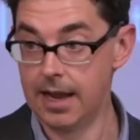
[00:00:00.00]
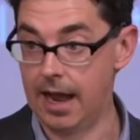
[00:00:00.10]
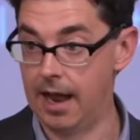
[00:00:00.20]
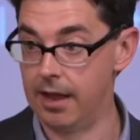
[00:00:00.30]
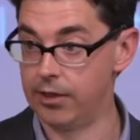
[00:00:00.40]

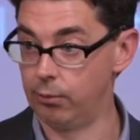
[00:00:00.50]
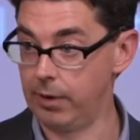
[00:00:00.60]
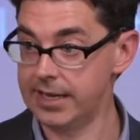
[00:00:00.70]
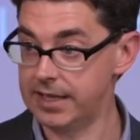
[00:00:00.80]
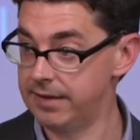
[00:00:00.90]
The
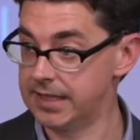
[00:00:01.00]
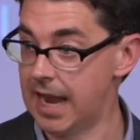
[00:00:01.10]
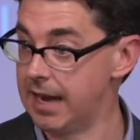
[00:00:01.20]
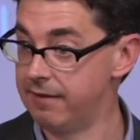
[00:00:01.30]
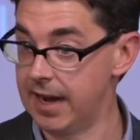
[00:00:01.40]
rest of the
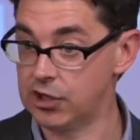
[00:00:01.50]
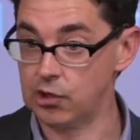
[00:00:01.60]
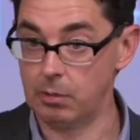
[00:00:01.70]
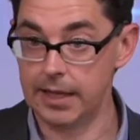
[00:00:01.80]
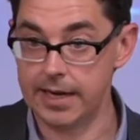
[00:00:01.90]
side
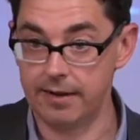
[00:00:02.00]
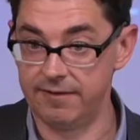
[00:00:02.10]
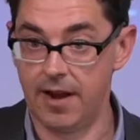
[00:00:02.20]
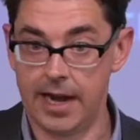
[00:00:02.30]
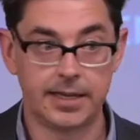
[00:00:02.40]
effects are really
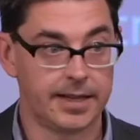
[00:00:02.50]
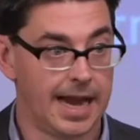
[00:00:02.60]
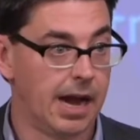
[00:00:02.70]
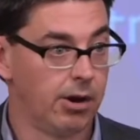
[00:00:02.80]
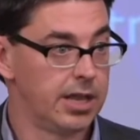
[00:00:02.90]
confined to
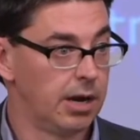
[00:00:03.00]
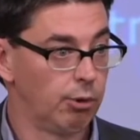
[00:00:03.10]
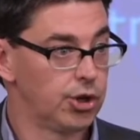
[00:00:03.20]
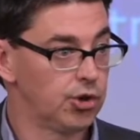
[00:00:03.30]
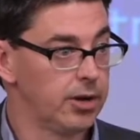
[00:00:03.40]
the area that
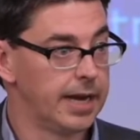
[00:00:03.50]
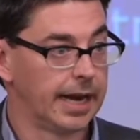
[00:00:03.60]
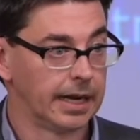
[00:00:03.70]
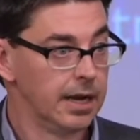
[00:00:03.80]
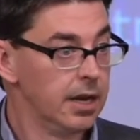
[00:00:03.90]
we're
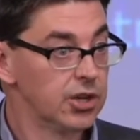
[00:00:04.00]
treating.